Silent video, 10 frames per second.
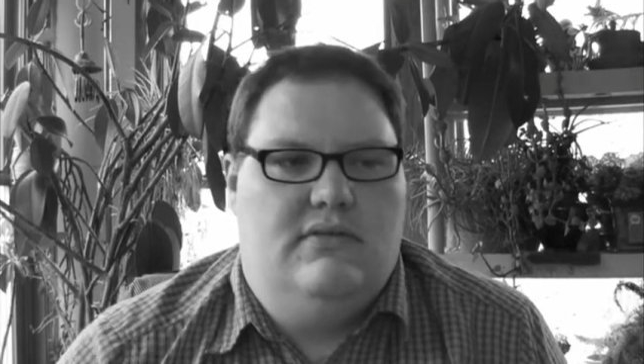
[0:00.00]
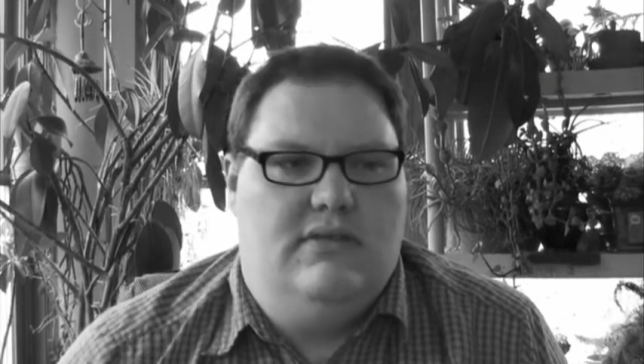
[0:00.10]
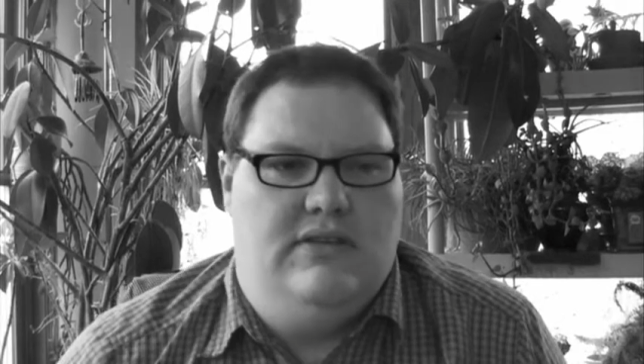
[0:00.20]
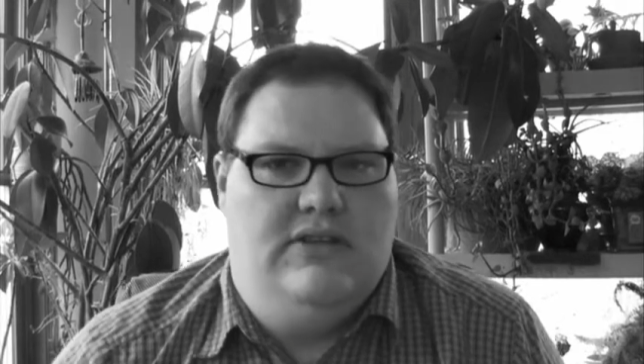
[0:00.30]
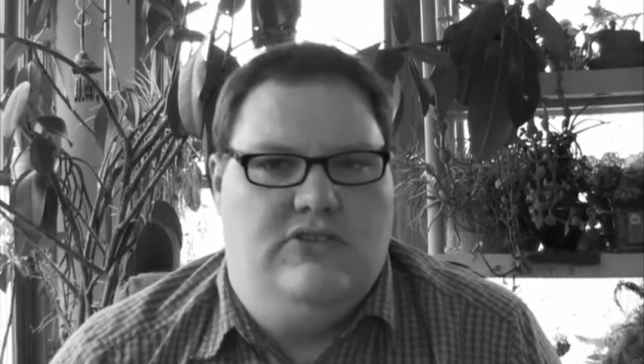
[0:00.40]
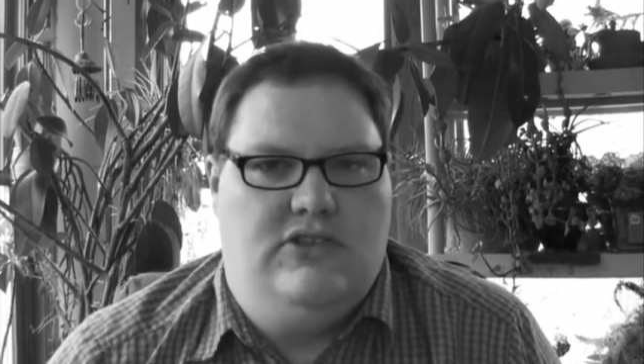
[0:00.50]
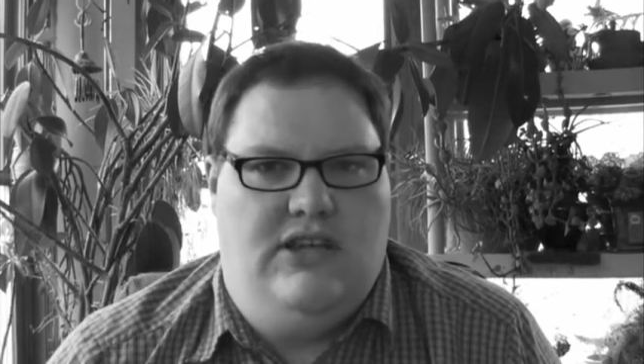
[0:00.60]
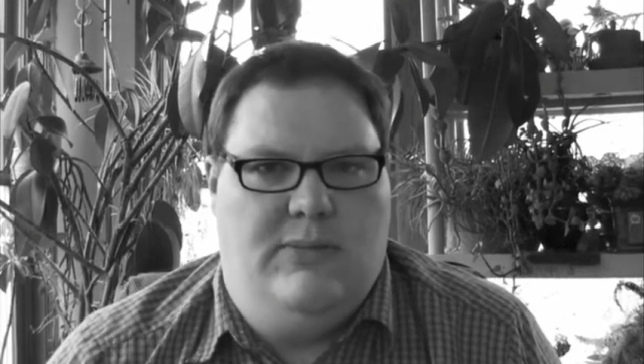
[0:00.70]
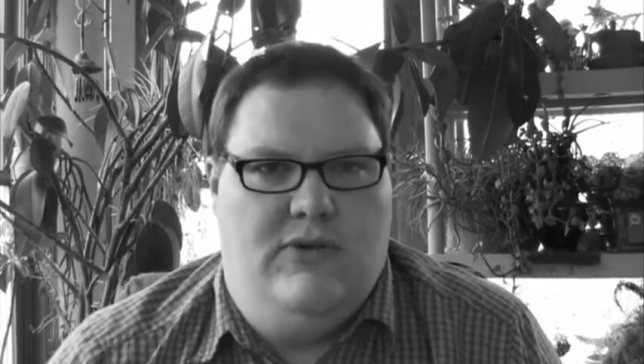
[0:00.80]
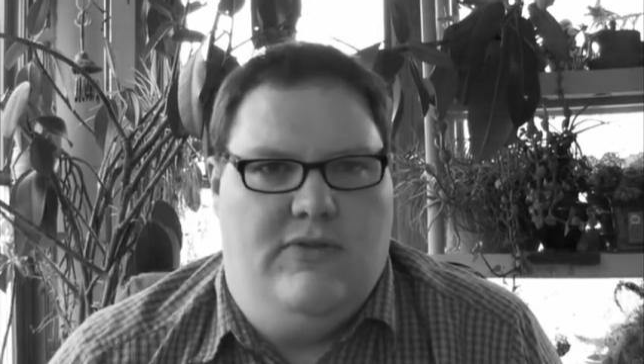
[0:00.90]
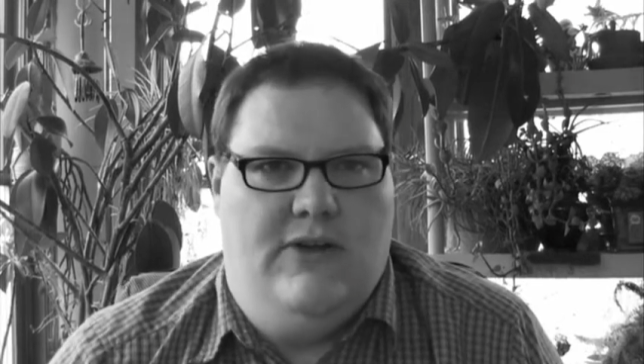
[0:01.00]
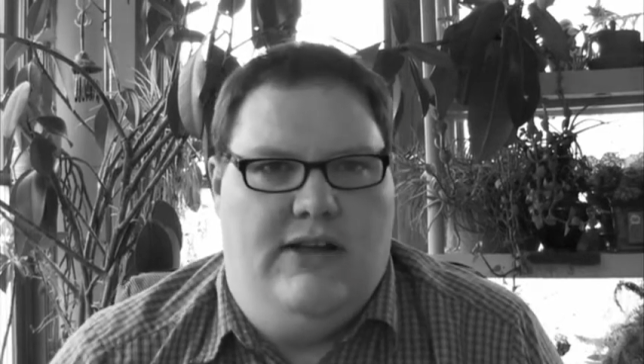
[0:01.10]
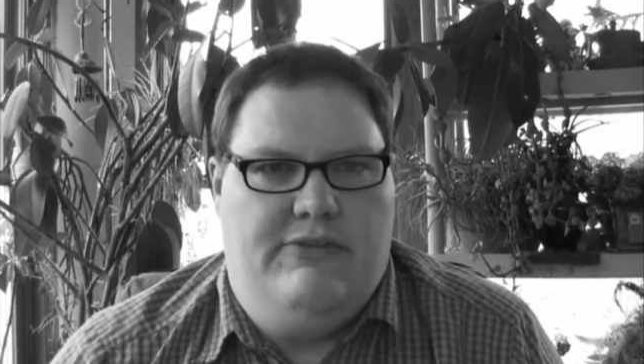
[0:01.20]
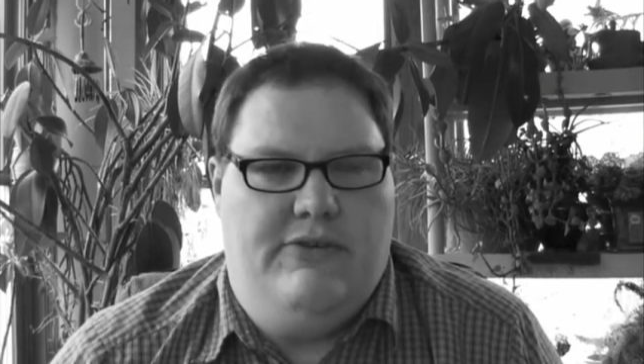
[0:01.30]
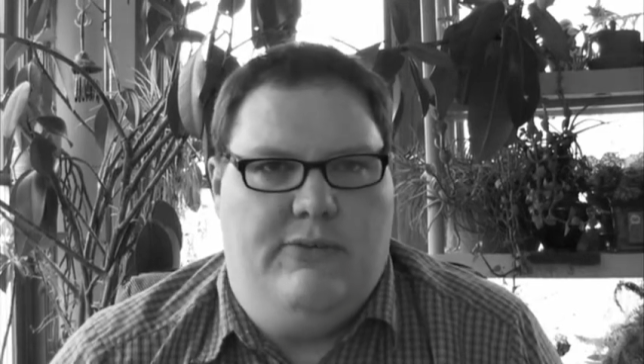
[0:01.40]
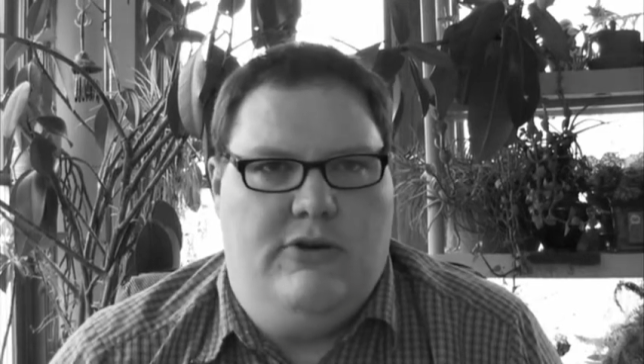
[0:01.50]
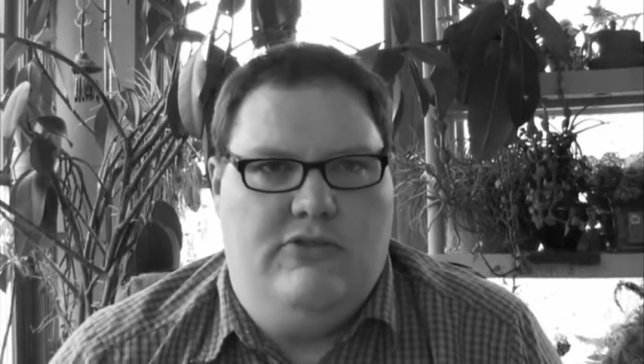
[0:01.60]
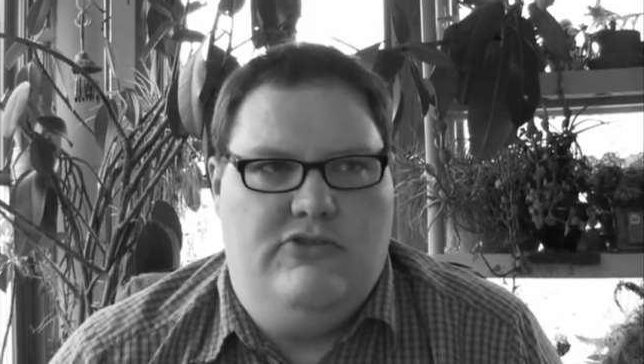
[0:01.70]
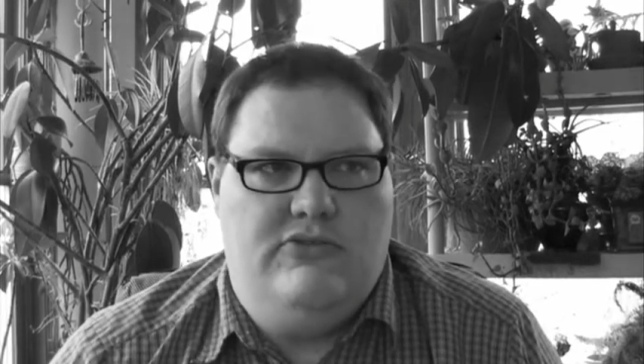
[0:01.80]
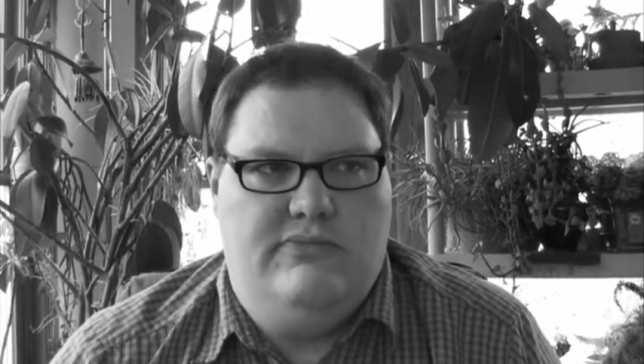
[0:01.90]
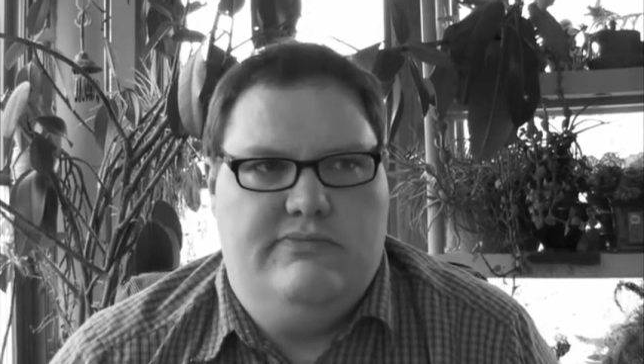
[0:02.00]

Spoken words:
And then she came over afterwards.